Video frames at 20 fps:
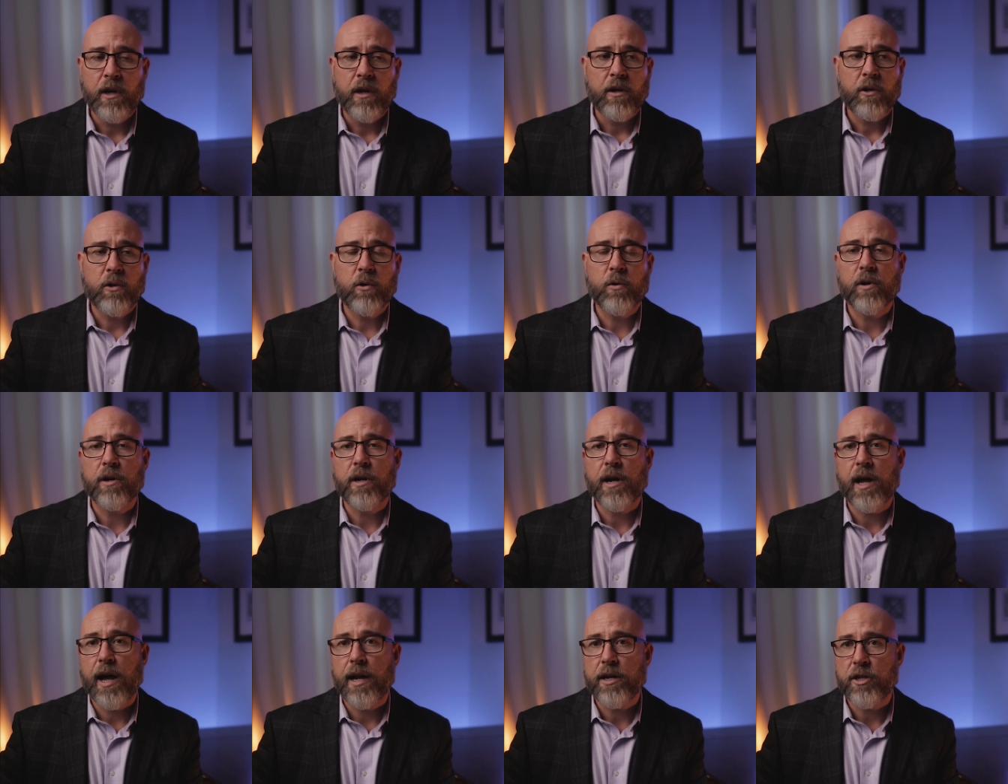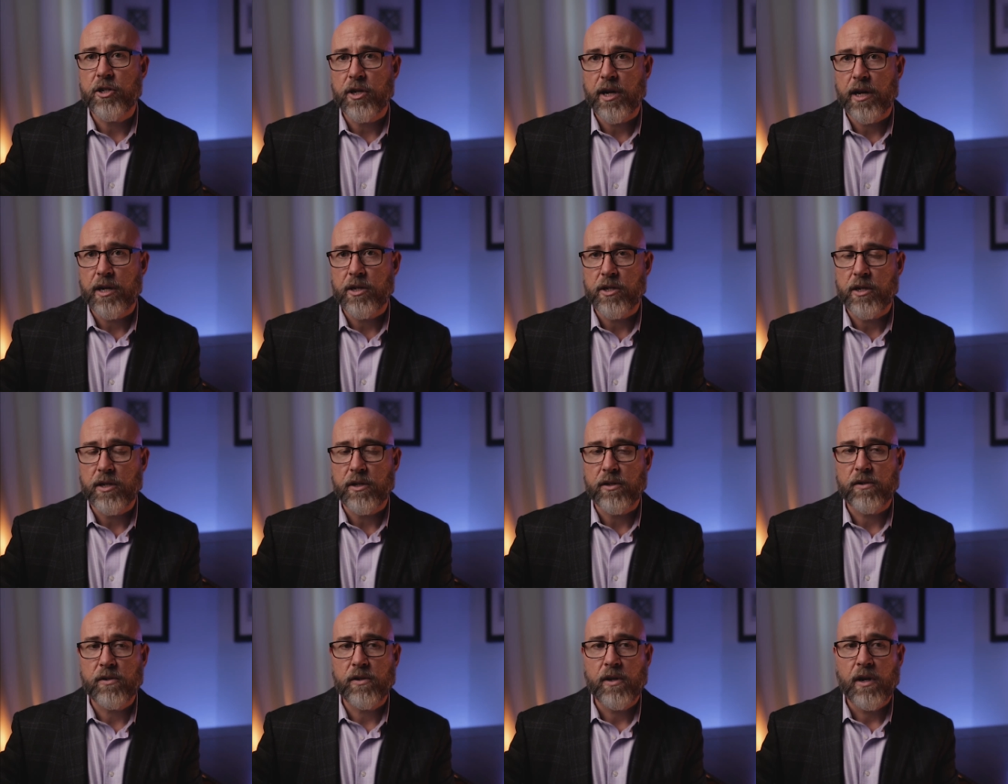who are not
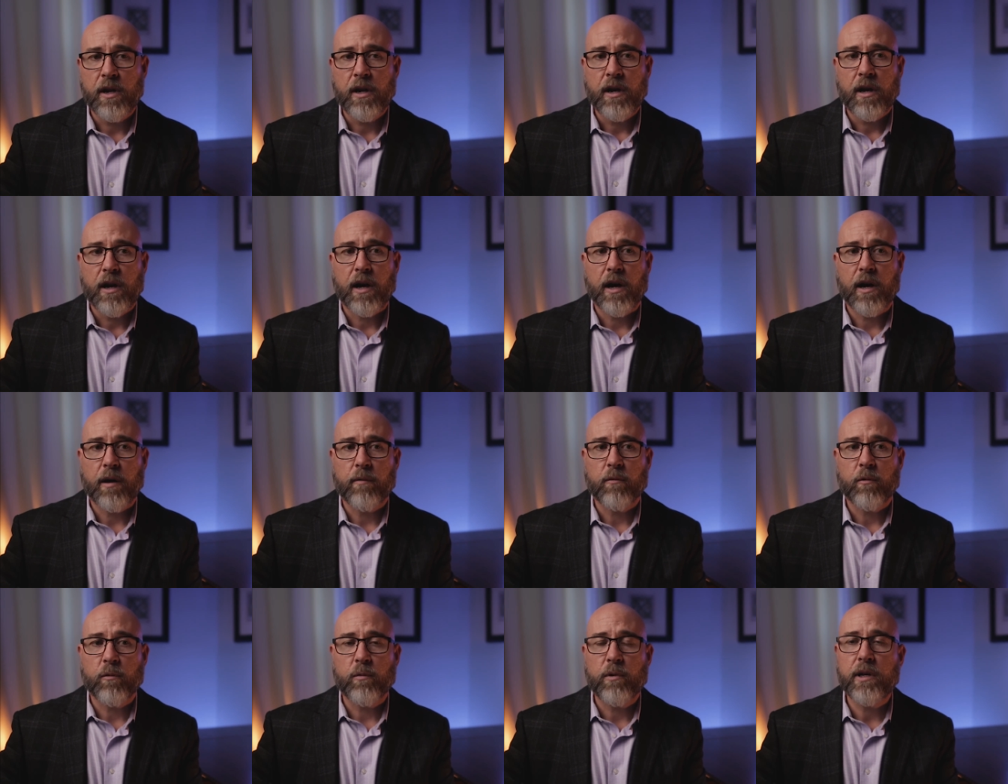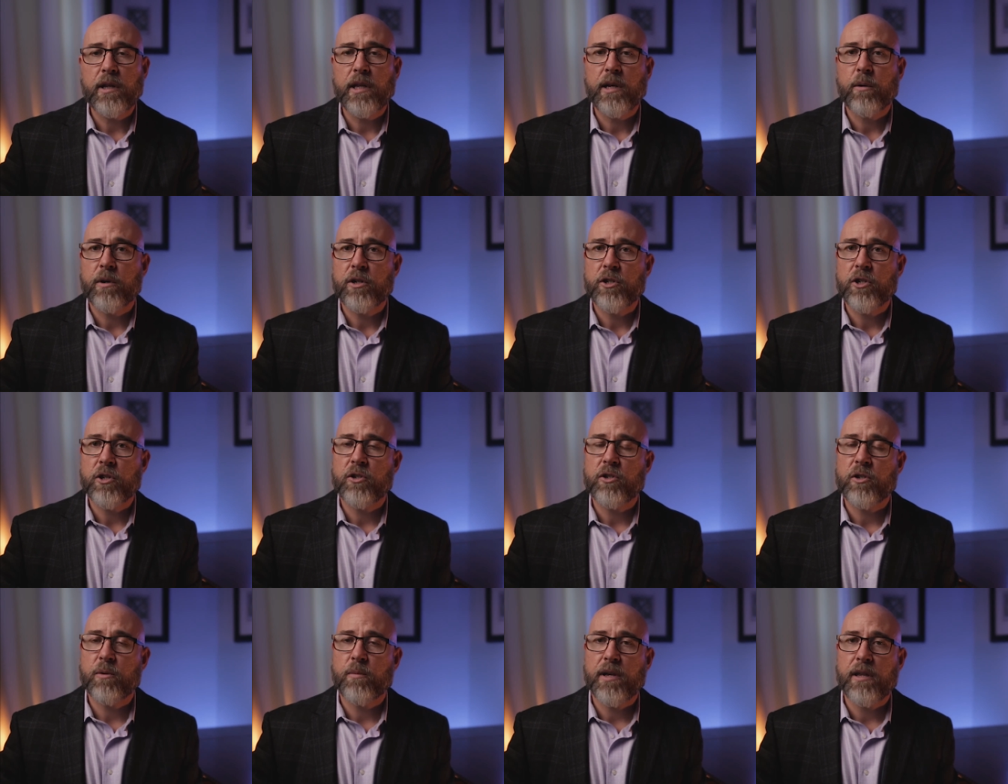judges, really what you
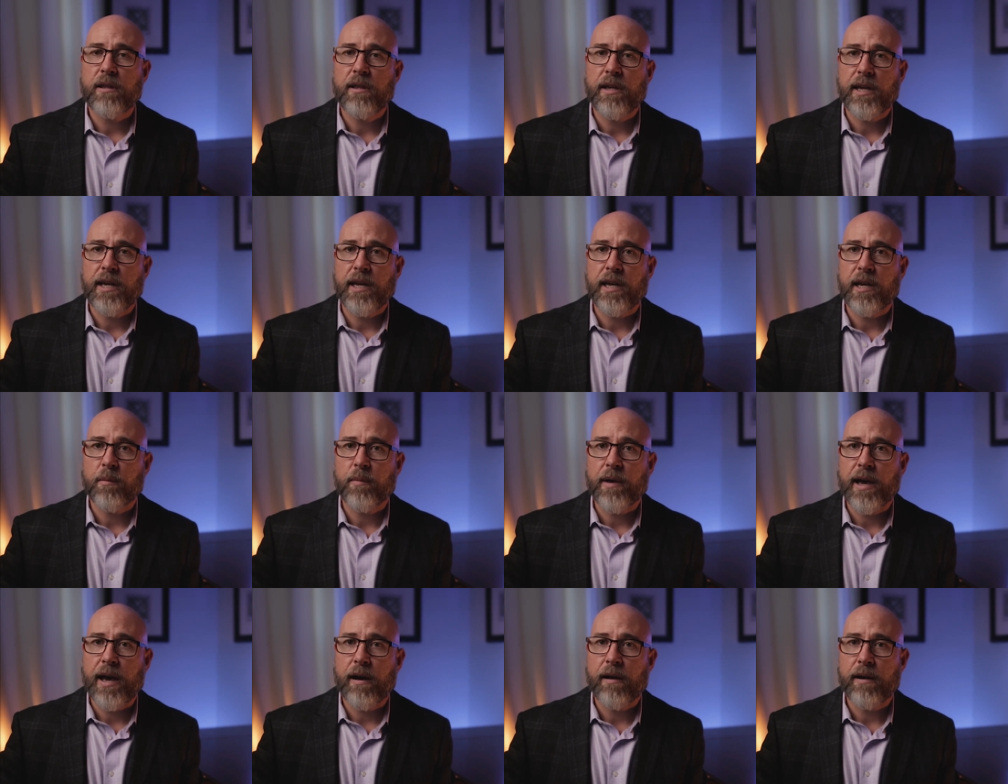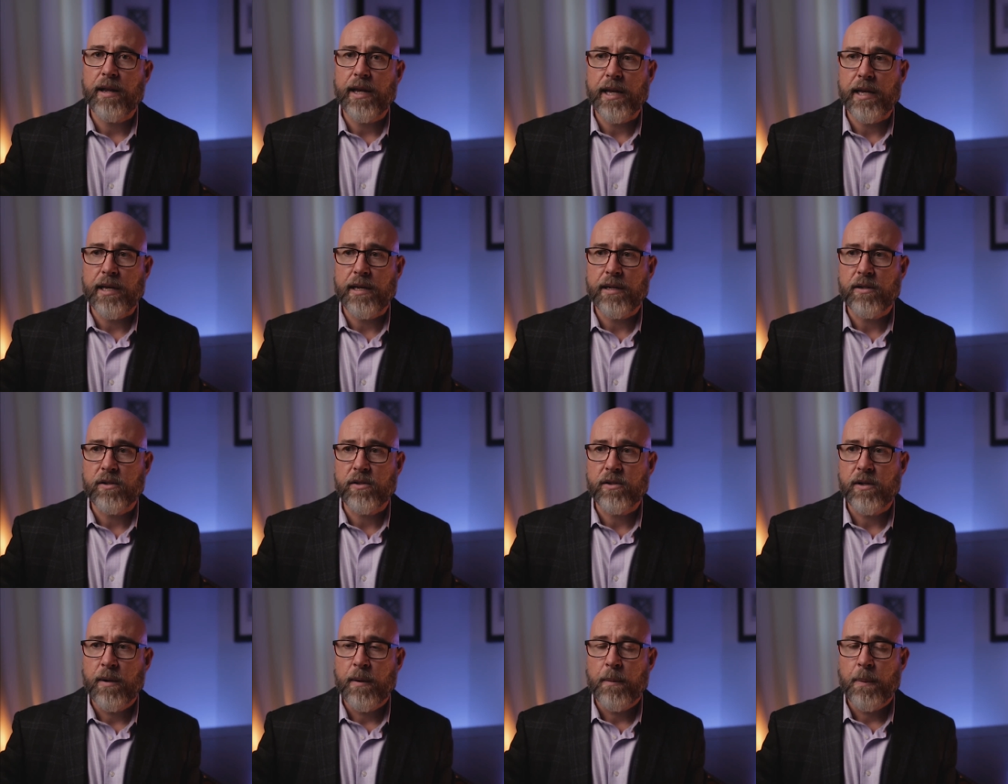should be thinking about
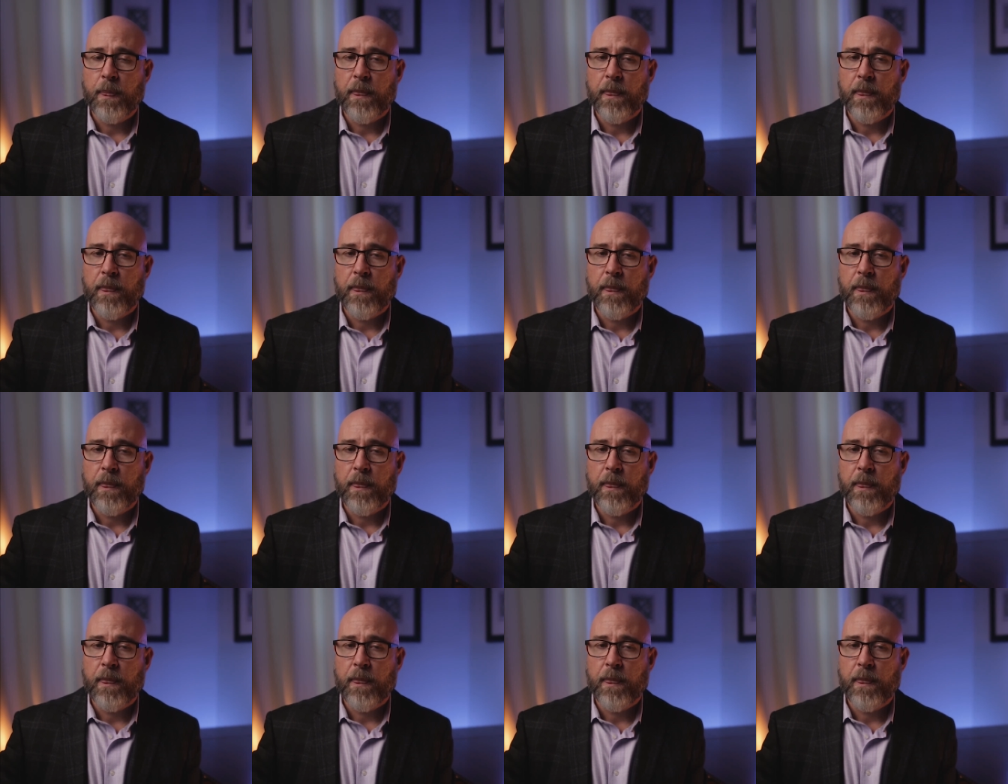is,